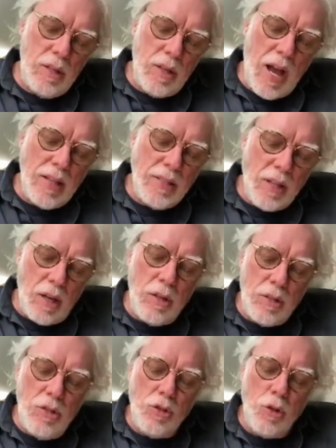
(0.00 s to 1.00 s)
I started
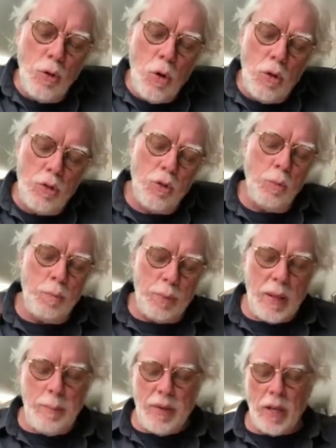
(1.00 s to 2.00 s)
to to
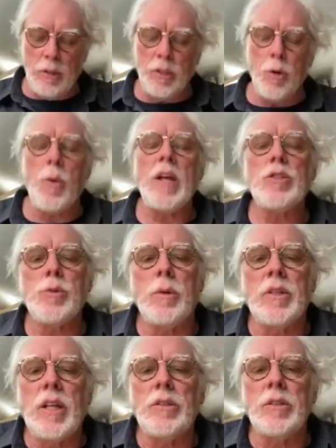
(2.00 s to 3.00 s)
play piano in a
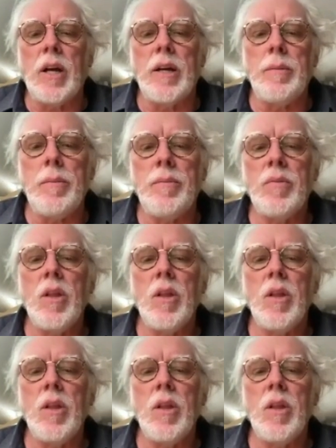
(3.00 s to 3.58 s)
restaurant at the time.